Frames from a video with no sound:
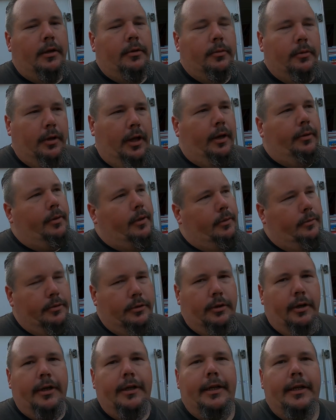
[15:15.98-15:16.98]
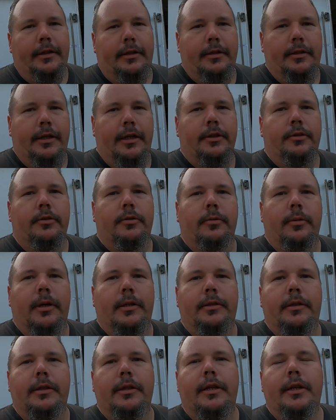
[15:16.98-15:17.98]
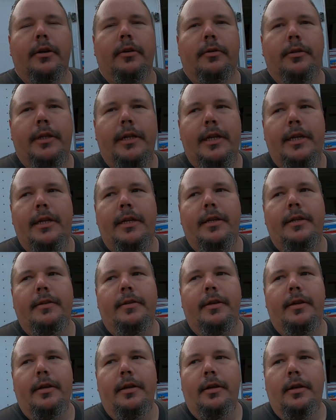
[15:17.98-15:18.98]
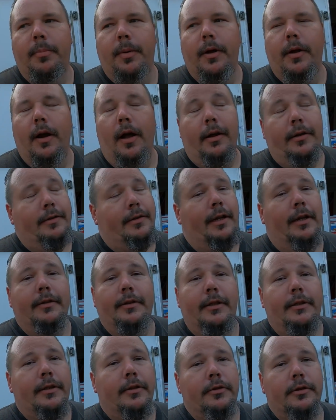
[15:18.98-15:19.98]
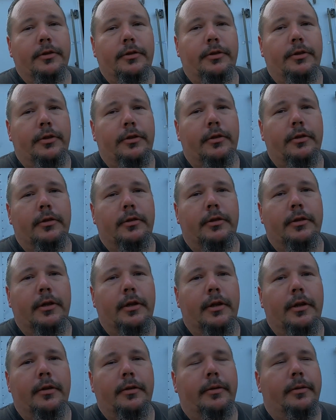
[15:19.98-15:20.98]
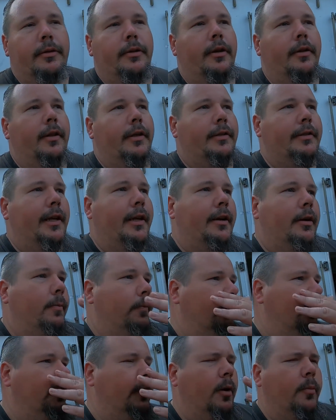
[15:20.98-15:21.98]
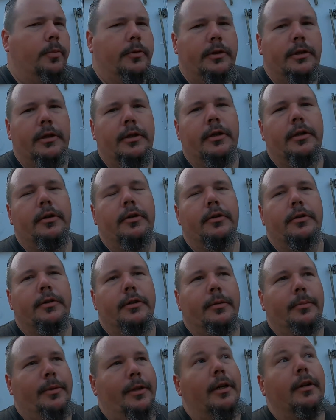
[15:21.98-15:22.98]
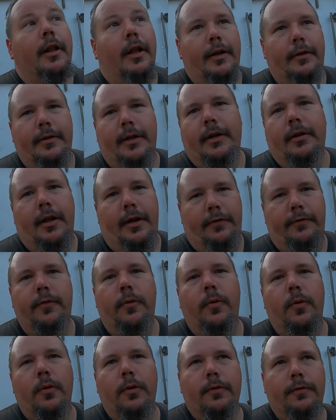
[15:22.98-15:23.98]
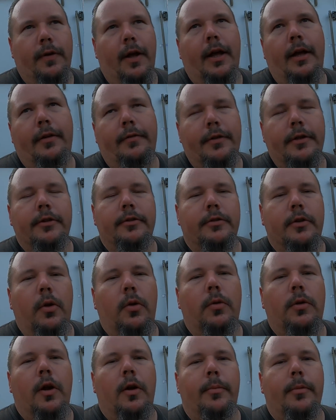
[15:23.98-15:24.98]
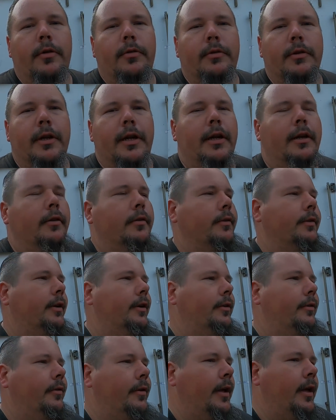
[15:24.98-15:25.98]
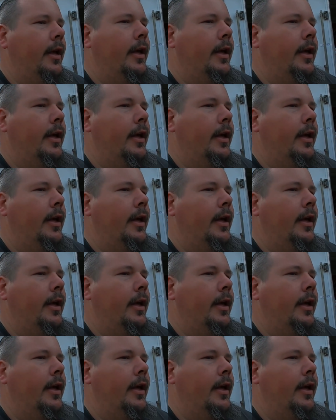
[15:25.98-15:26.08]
we're like, well, we'll try to get through the rest of the year on these, but honestly, I think they're just cooked. You know, they sat up for a couple years, and I mean, they're like 4 or 5 years old almost now. So